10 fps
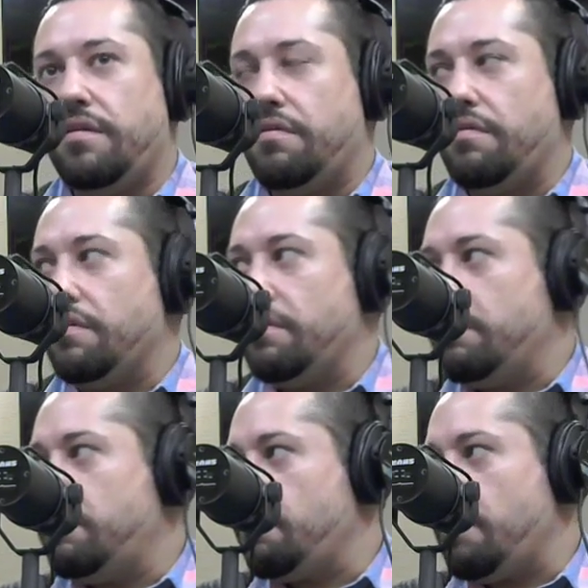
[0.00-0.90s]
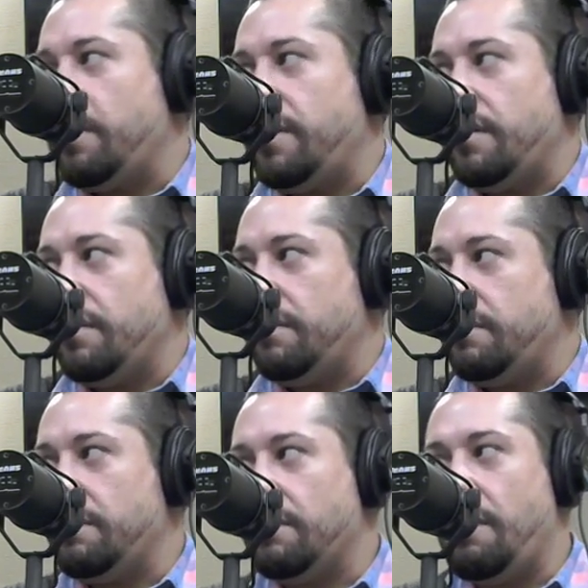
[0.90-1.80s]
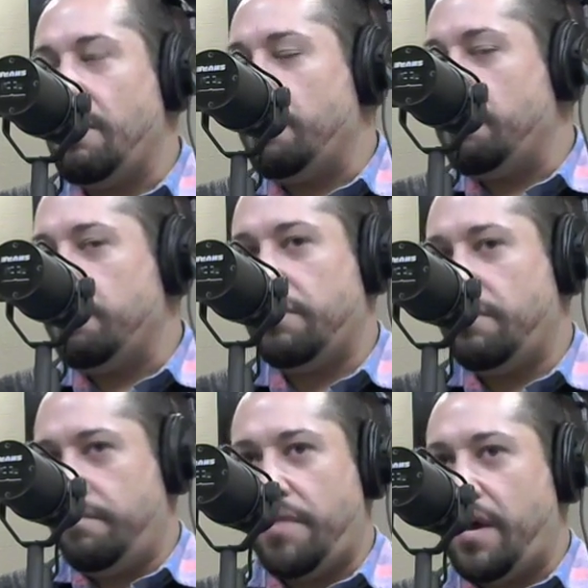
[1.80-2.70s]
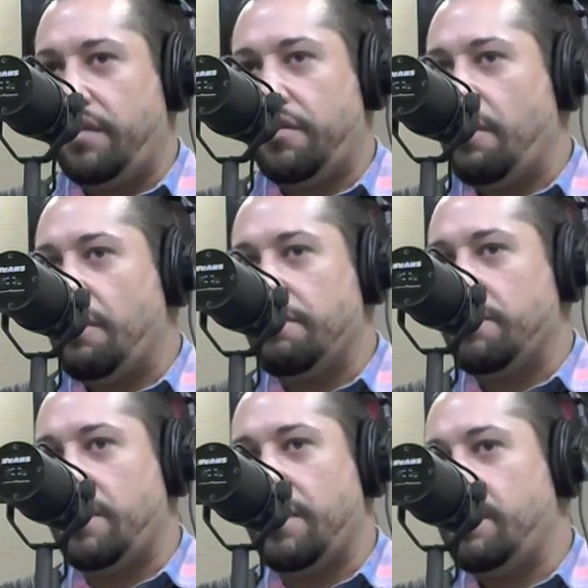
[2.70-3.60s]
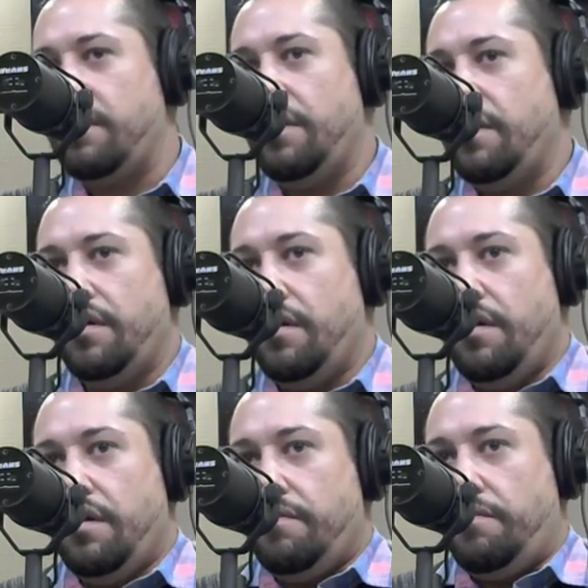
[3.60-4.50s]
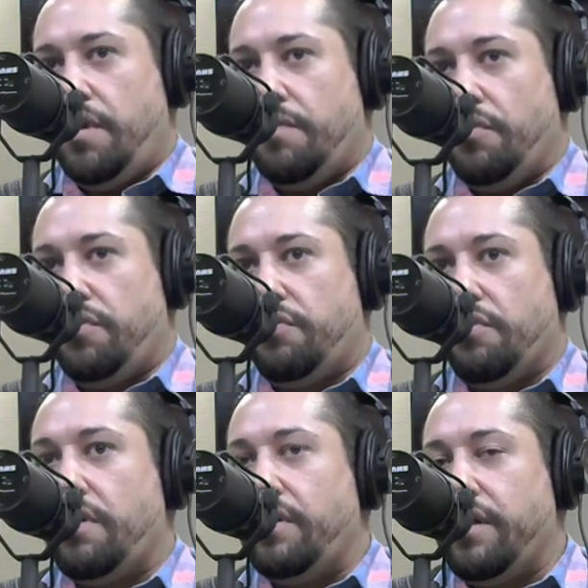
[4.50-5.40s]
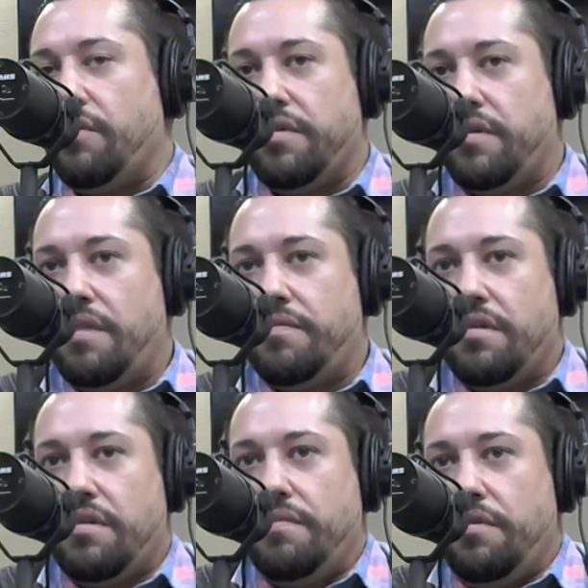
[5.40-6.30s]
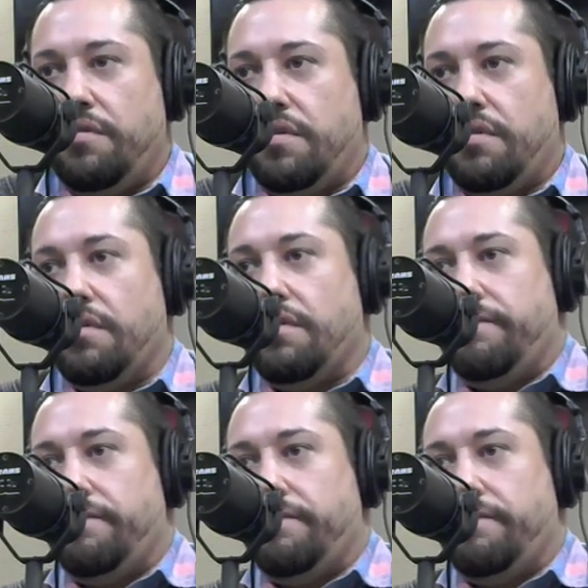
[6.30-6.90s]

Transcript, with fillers: or druggies or all those bad terms that people struggling with substance abuse are